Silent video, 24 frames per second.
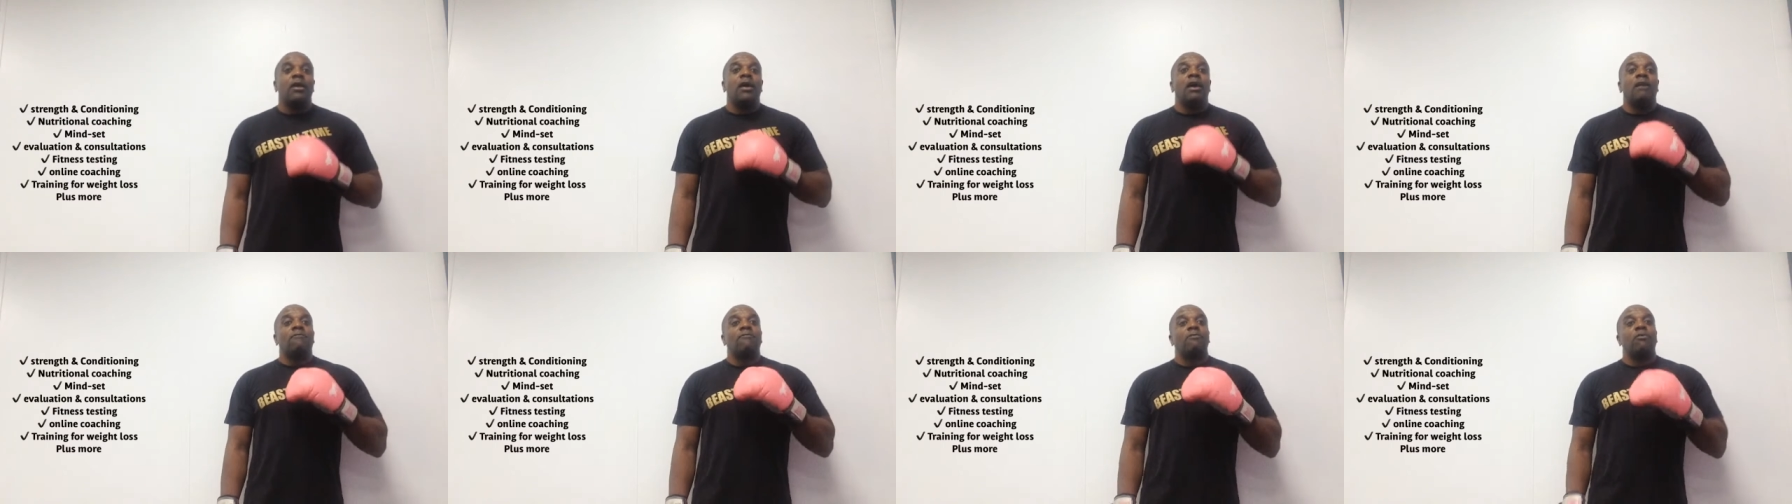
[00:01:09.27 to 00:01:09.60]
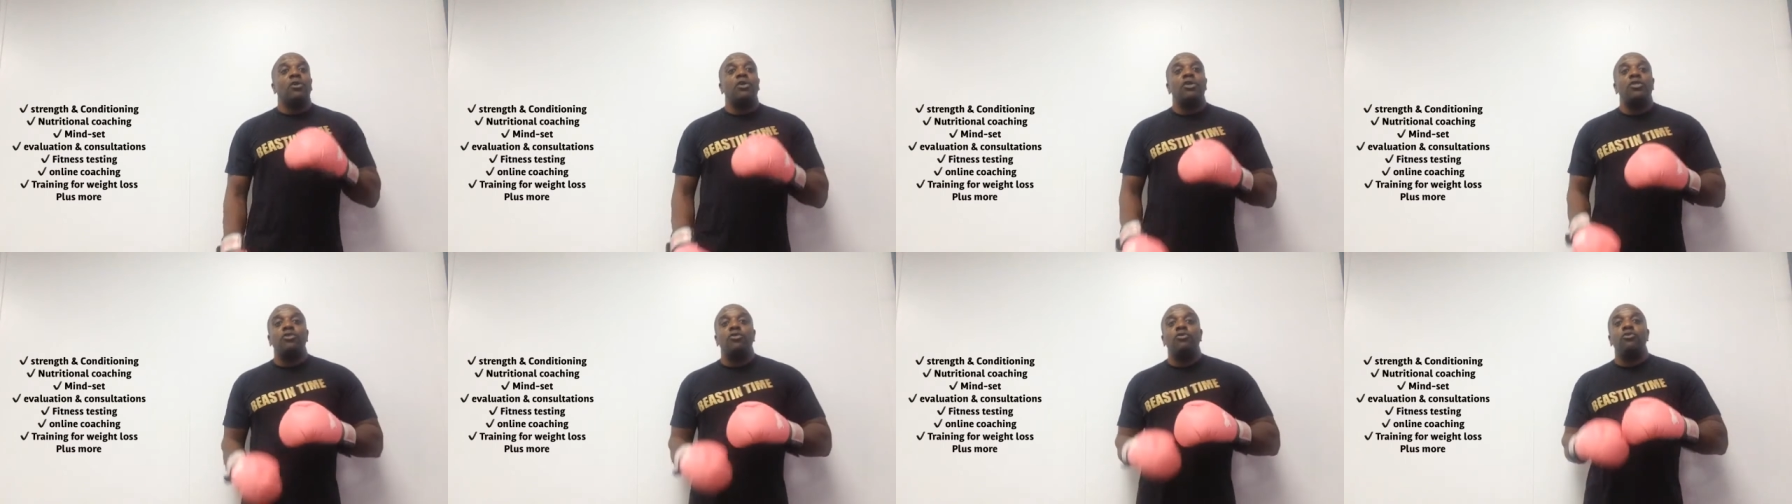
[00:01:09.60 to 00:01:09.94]
If you
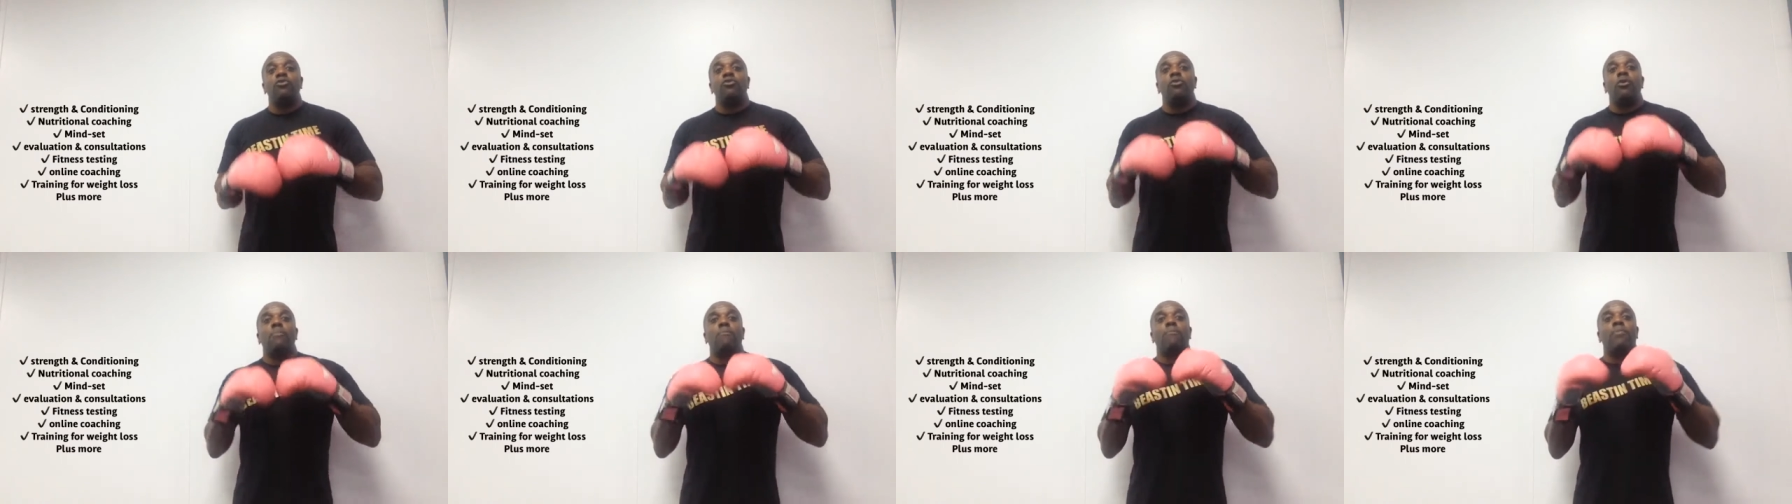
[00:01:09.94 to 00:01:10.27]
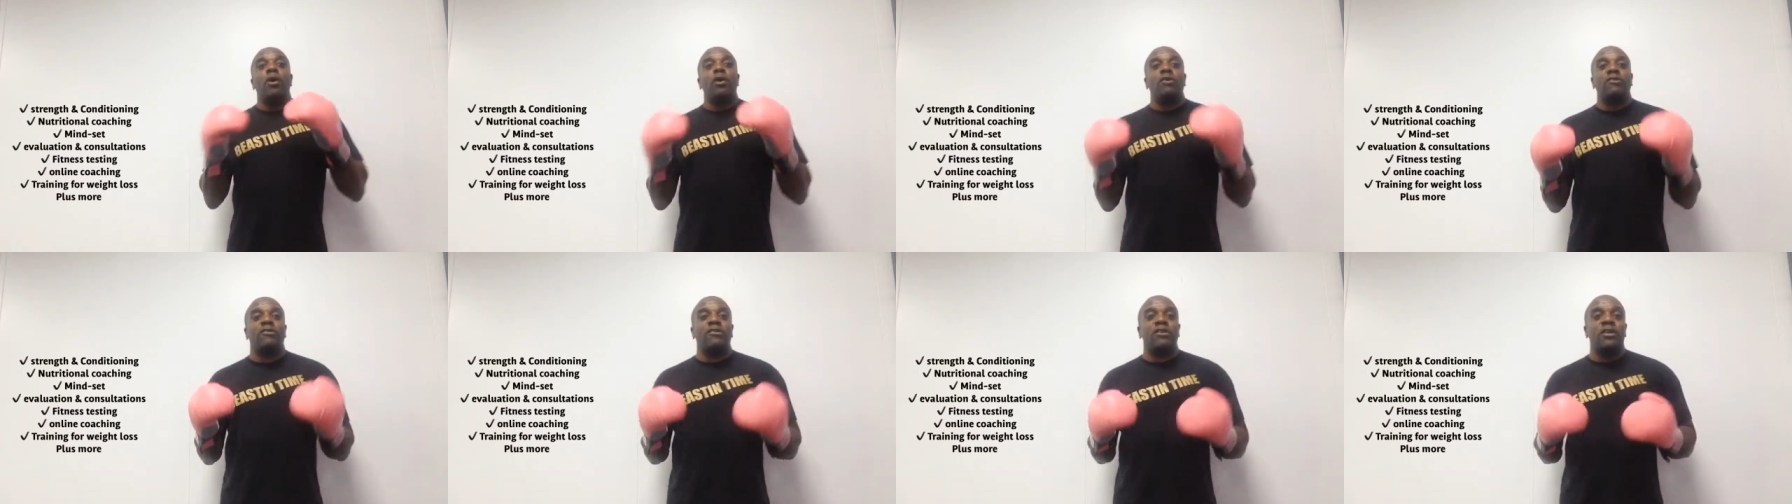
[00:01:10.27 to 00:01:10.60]
want to do
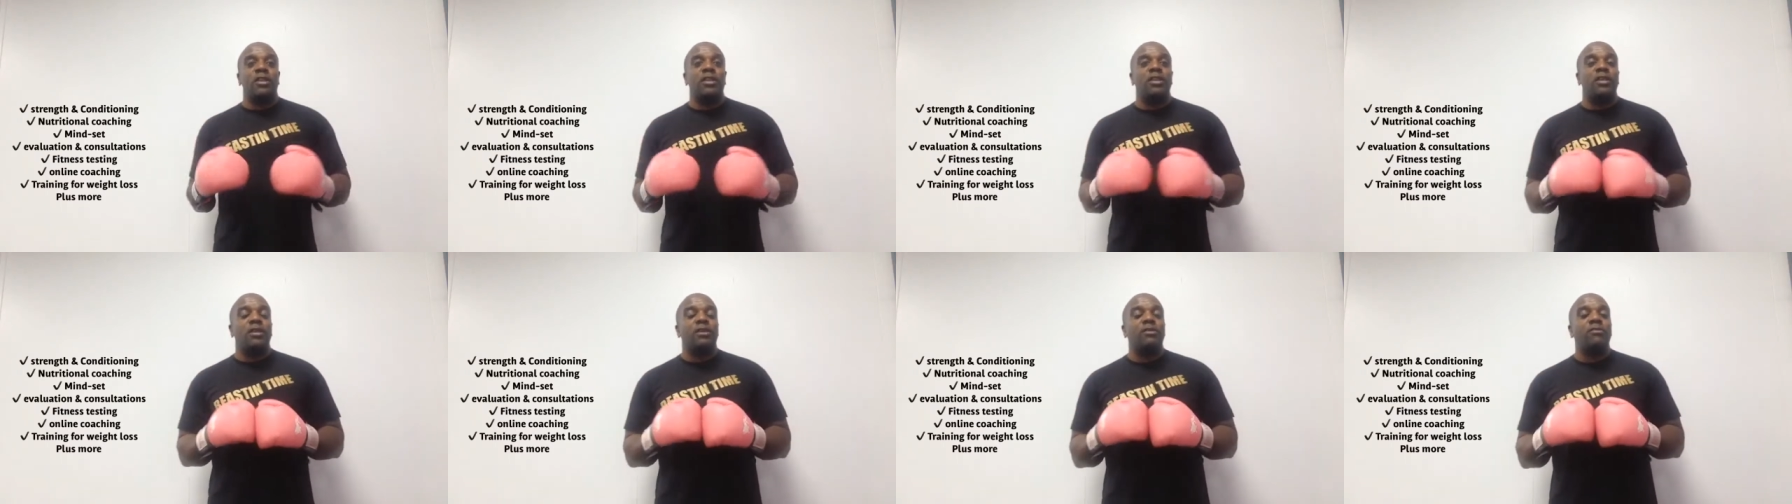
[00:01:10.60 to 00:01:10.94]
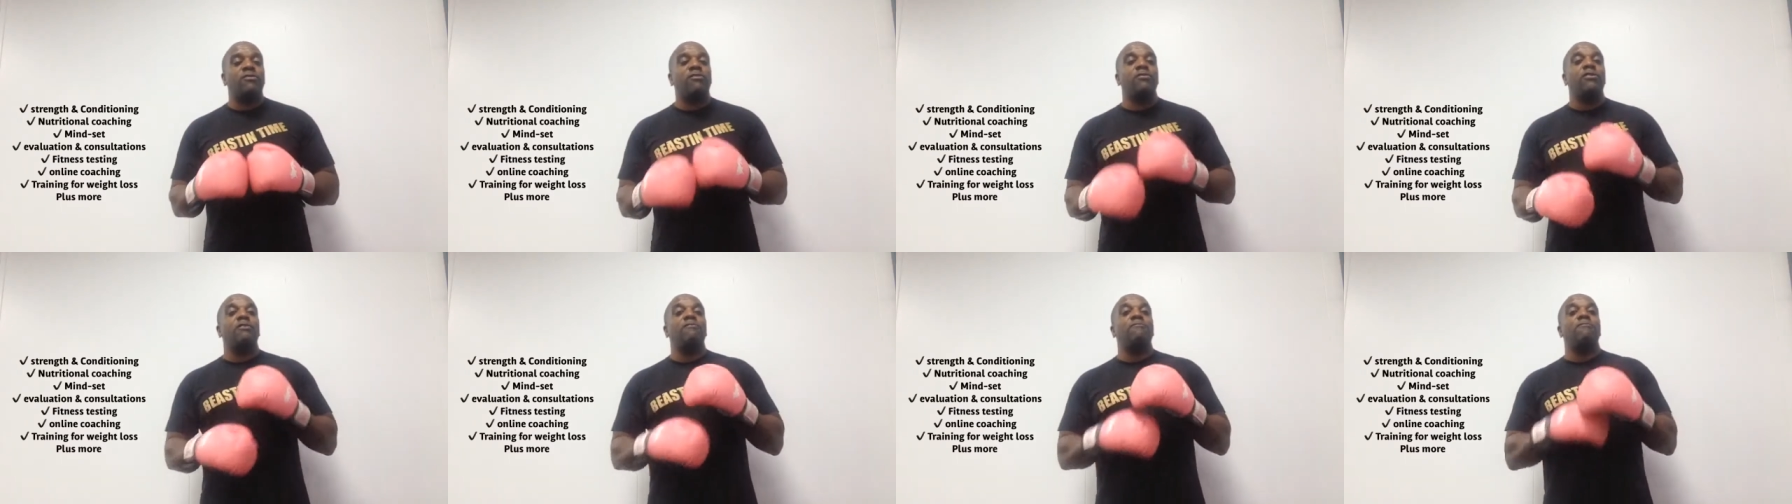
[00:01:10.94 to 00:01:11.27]
boxing
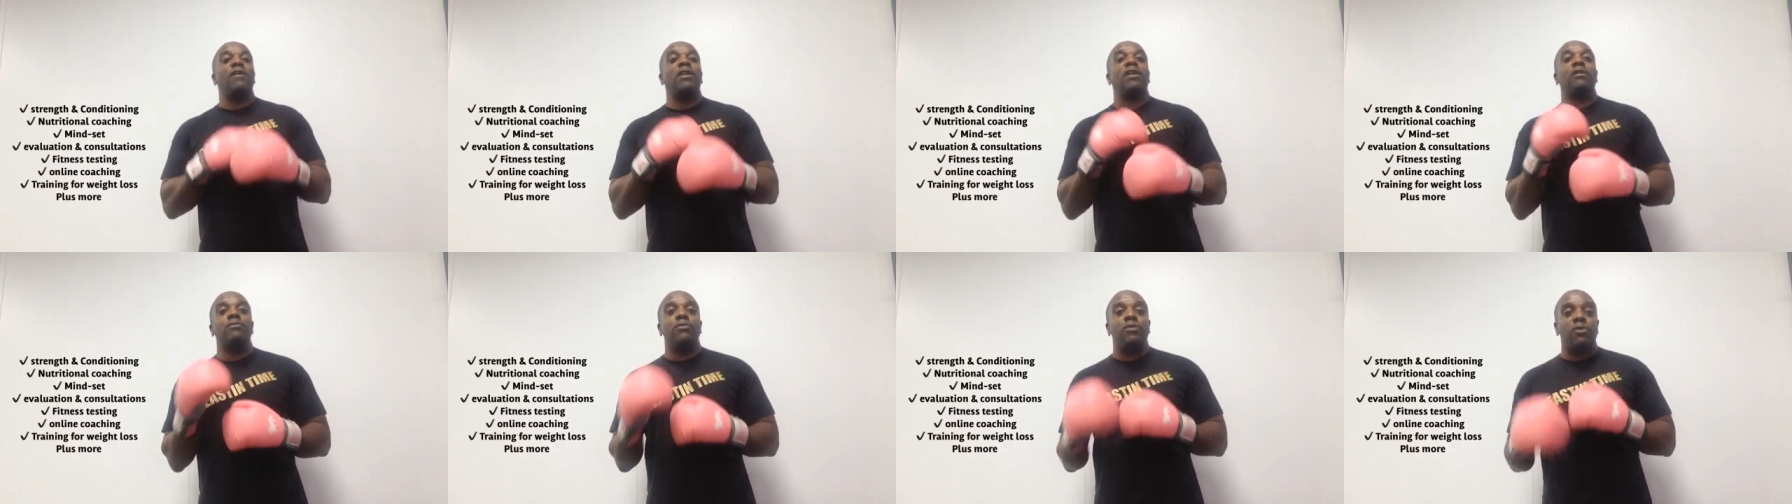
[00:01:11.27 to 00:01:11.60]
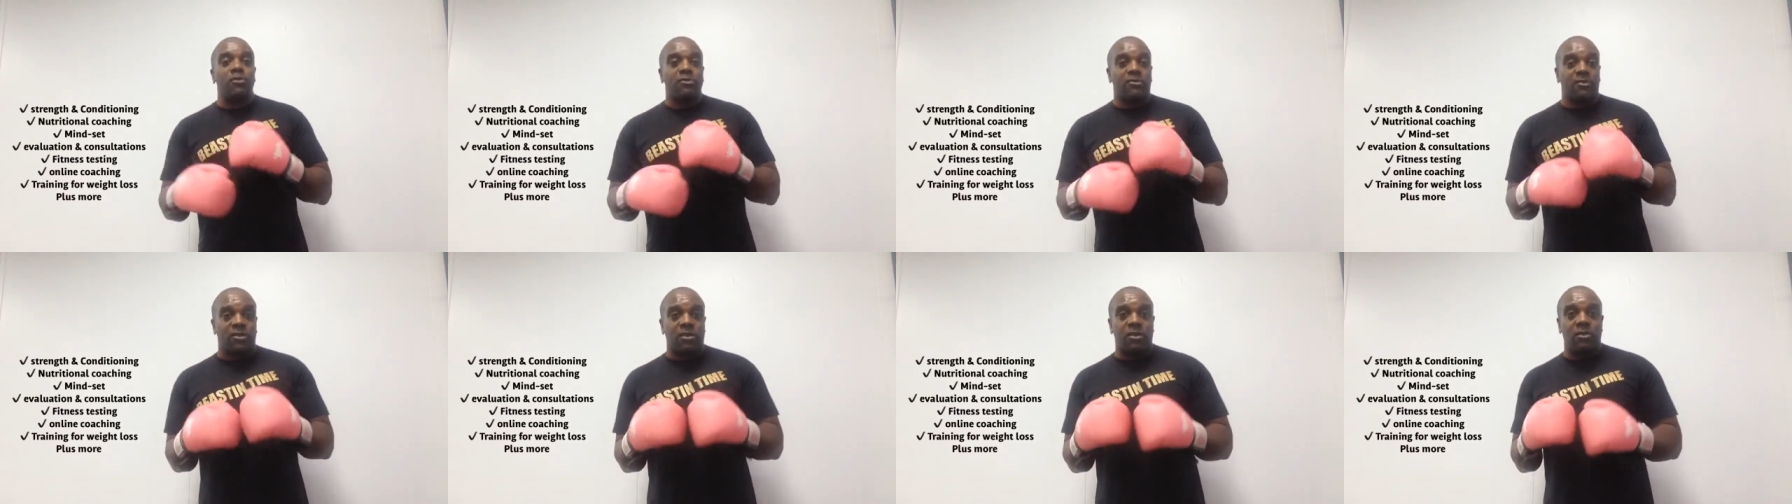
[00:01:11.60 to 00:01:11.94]
to develop
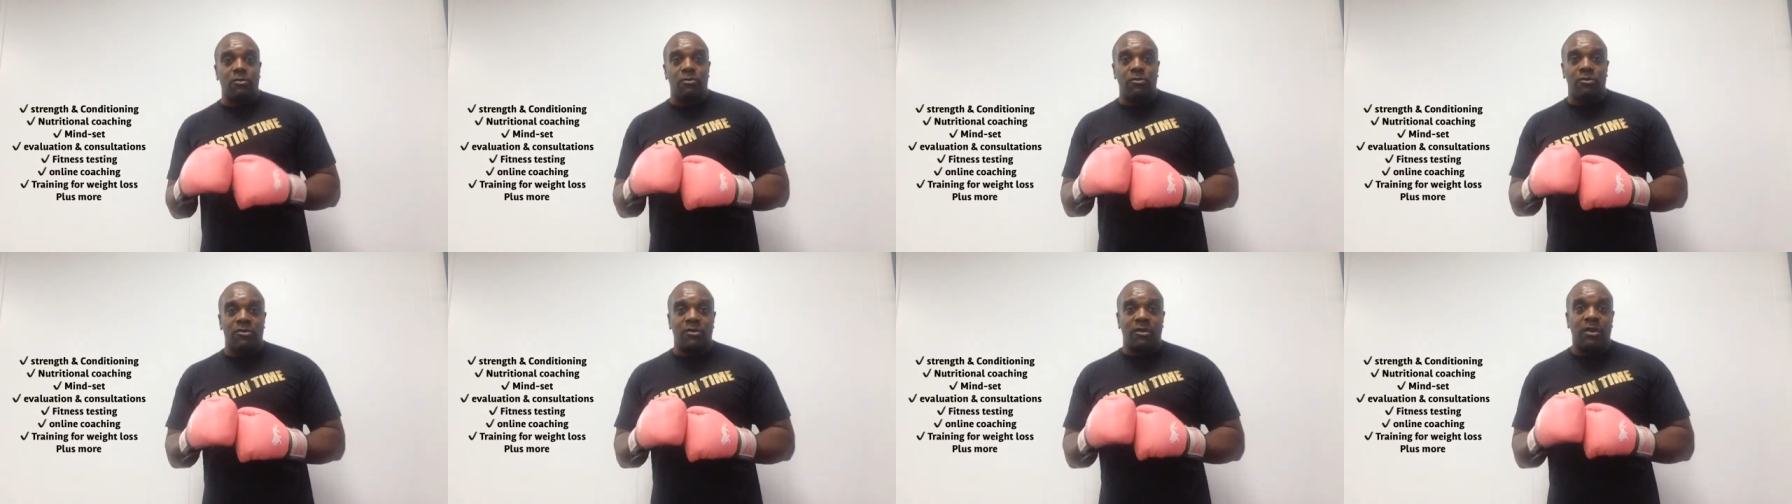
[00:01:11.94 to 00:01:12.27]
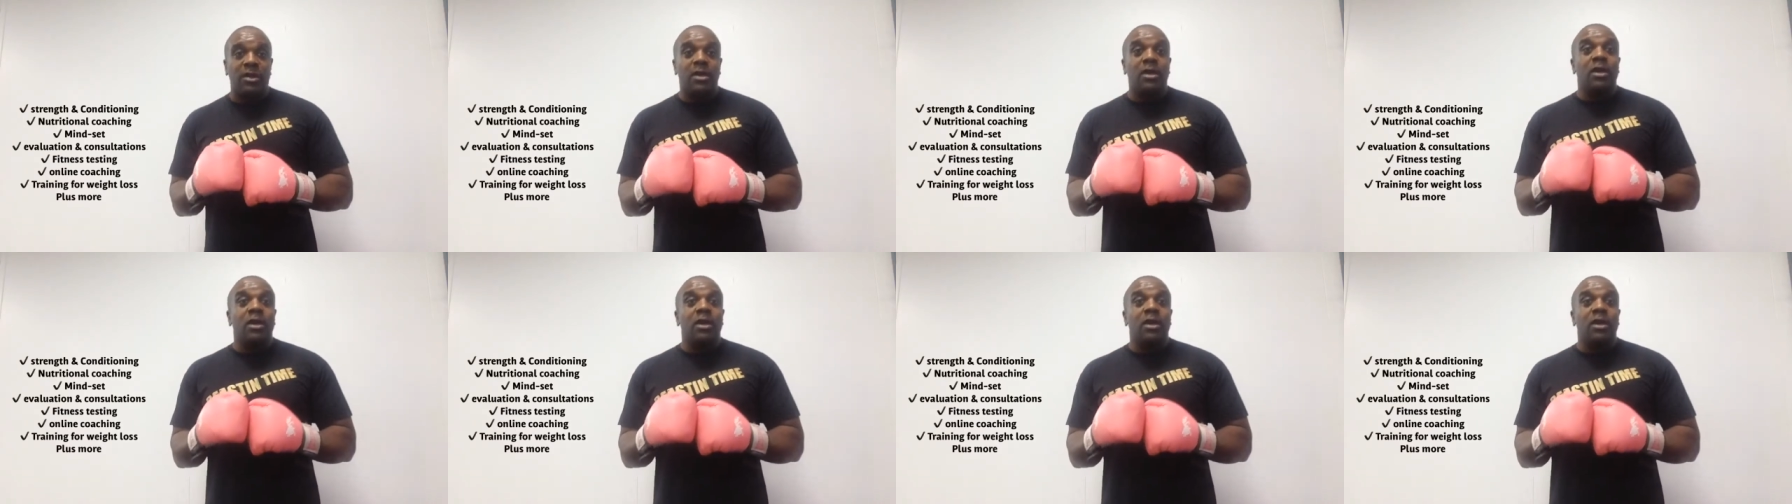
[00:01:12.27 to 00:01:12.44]
your skills,